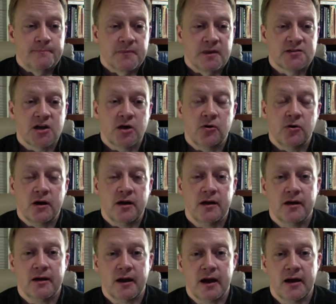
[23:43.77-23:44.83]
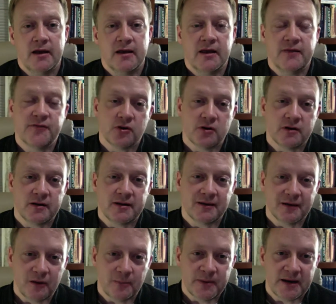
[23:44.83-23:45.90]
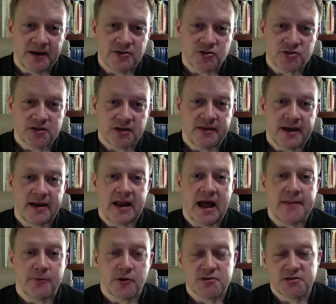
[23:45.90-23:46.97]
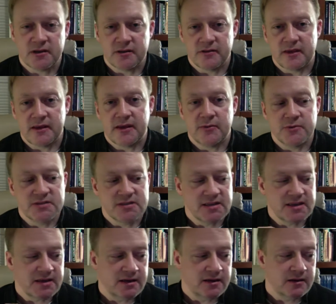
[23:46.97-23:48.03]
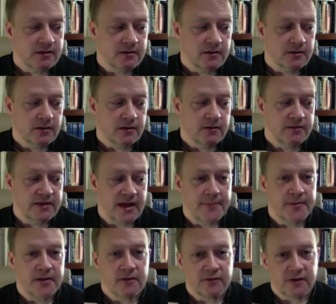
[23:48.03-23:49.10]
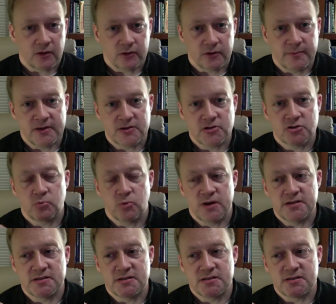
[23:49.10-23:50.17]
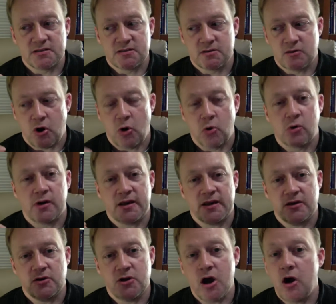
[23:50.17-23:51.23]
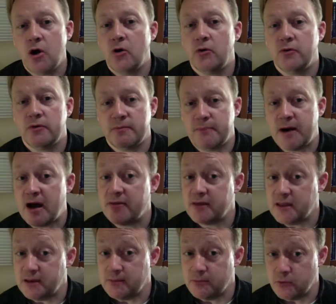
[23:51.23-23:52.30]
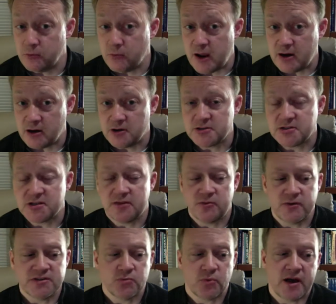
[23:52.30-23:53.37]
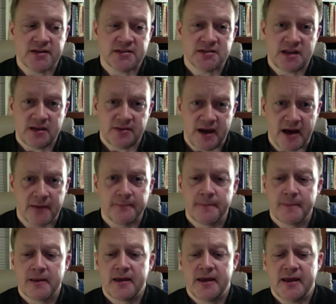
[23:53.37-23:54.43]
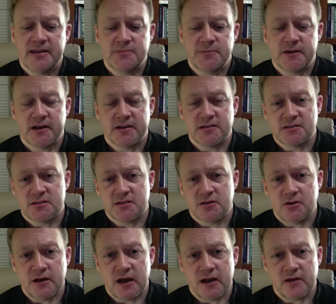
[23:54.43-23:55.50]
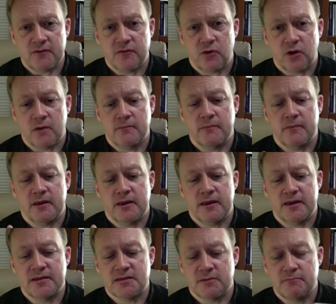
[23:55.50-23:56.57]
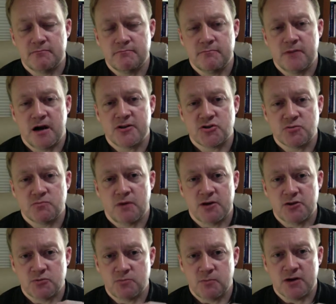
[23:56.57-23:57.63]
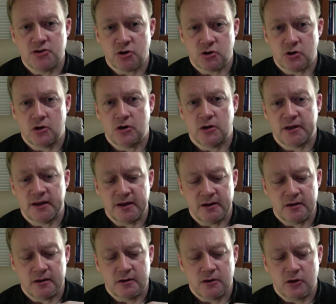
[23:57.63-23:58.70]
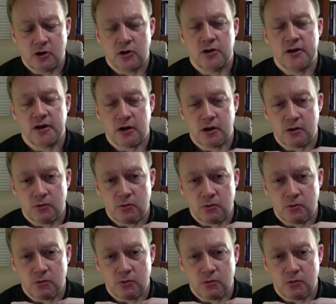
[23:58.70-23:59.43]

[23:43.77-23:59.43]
So if you're a little bit interested in that, I personally think it was the Epic of Gilgamesh was already known by the Hebrew writers. And the reason why I say that is because cuneiform is a much, much, much earlier